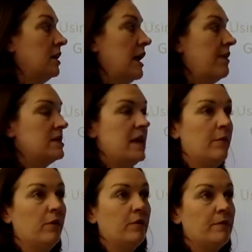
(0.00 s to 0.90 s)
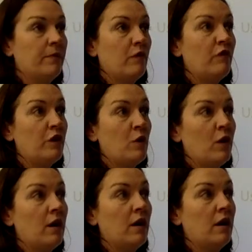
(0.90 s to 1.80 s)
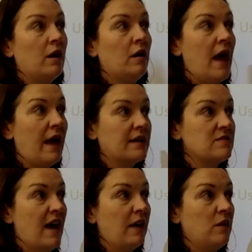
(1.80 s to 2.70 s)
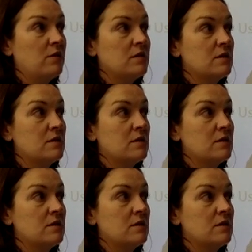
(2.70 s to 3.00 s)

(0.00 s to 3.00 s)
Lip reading: in the table for your x values.